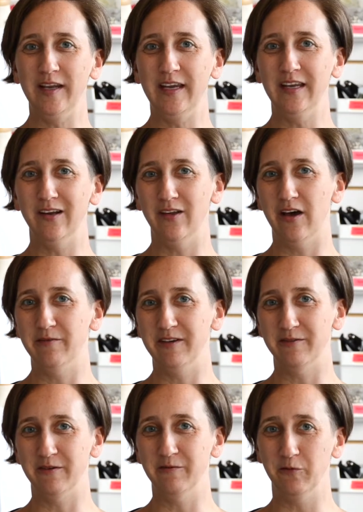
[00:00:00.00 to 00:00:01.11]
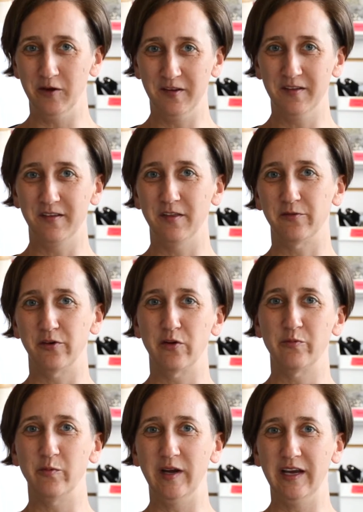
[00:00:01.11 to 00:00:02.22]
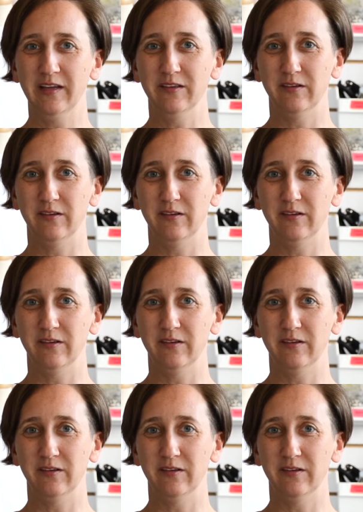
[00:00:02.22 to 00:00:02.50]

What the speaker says: need a lot of different voices in the room when we